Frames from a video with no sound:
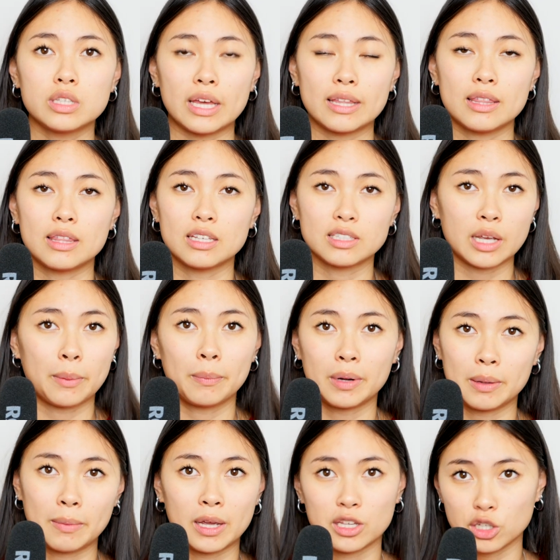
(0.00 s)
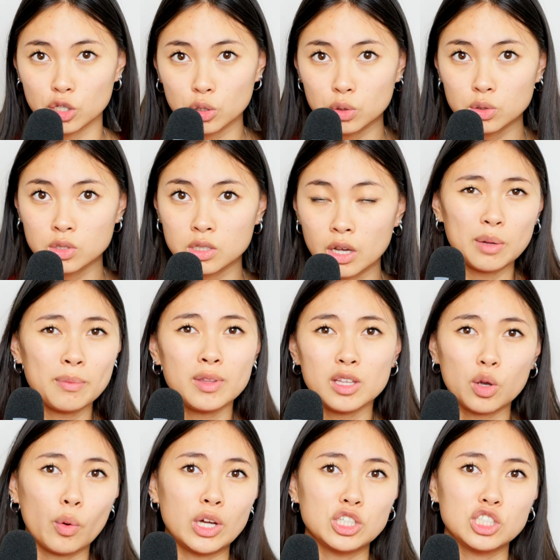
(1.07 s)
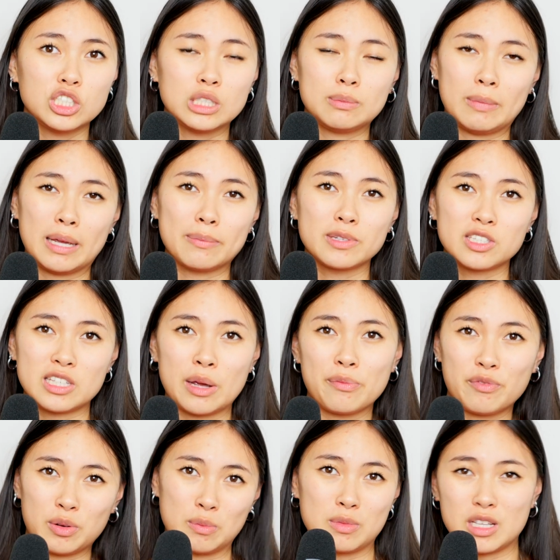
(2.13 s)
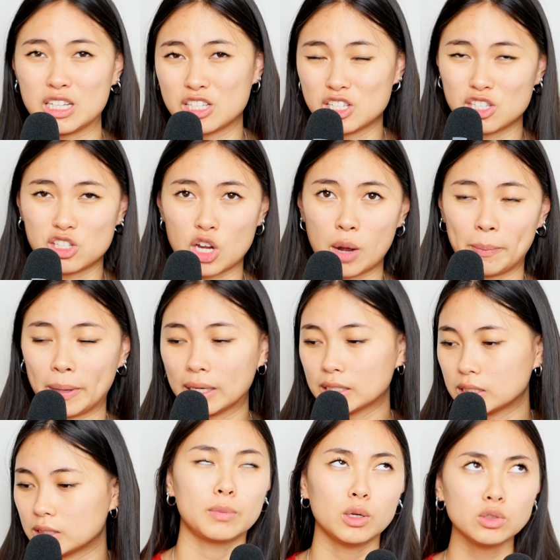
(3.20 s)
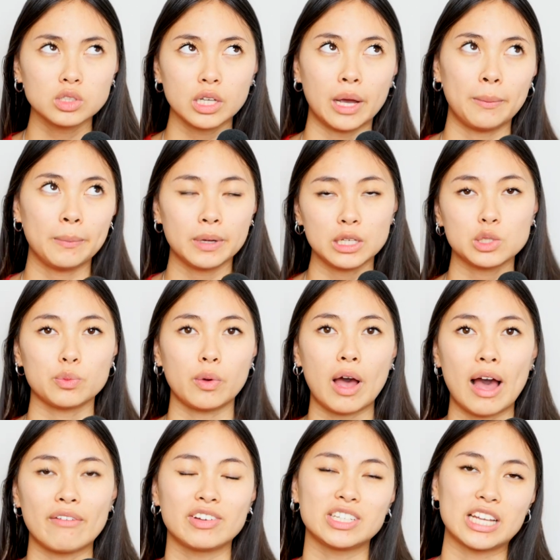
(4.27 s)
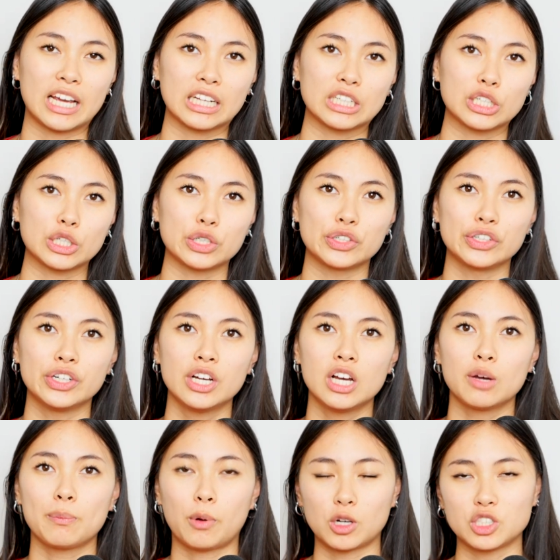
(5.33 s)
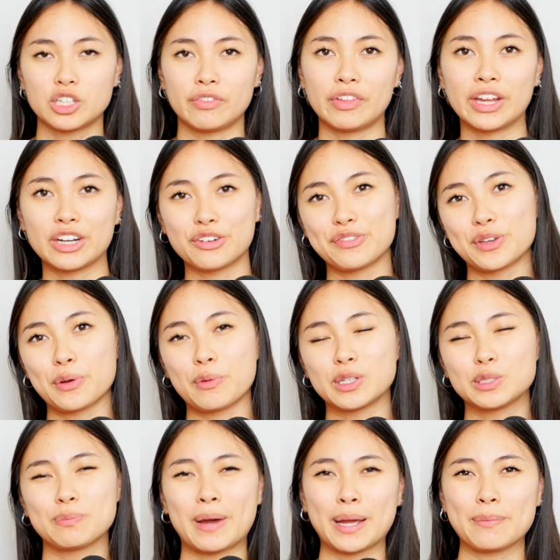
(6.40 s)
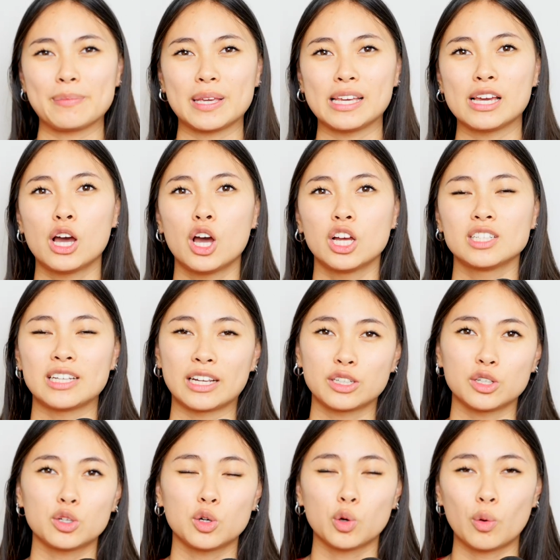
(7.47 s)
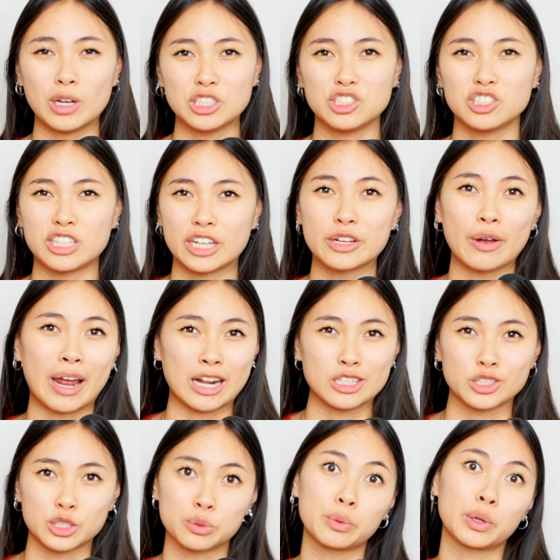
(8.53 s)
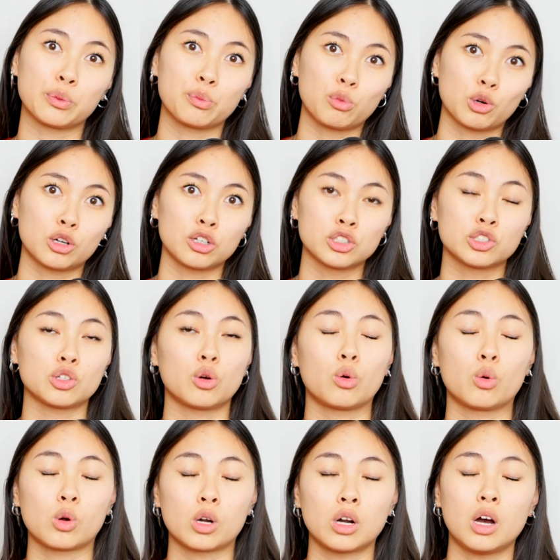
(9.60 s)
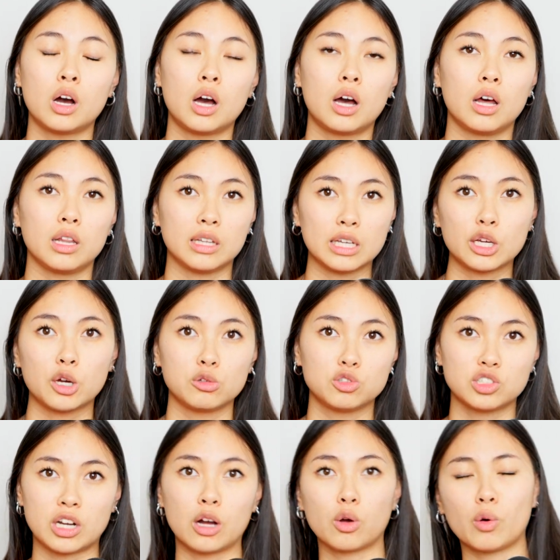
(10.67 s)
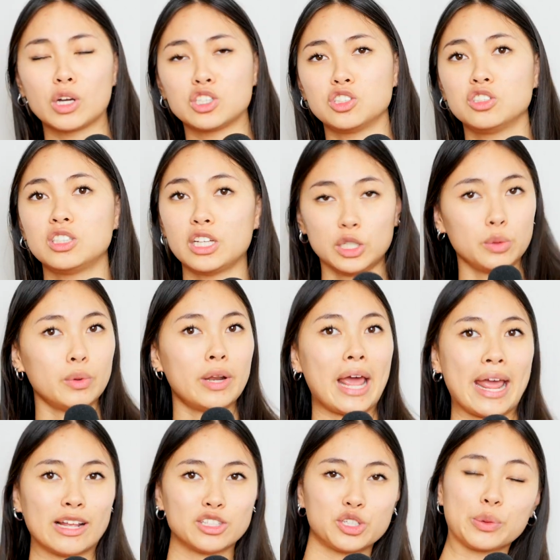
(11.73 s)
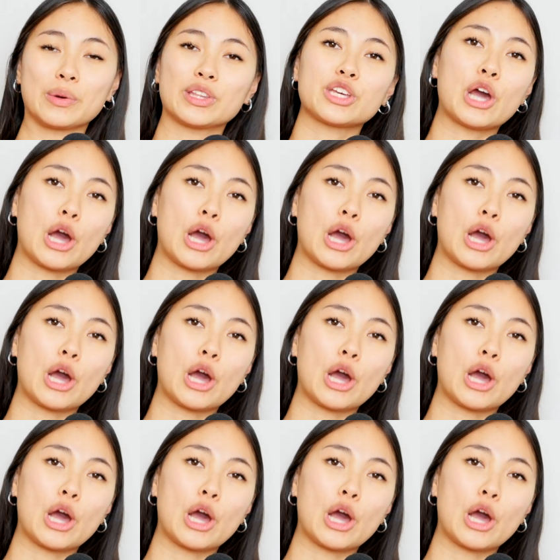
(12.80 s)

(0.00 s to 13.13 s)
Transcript: that this company might use. Some of the questions may stem from these topics. Most companies will have a technical portion of the interview, which might be technical questions that you answer with words or LeetCode style questions that you would answer with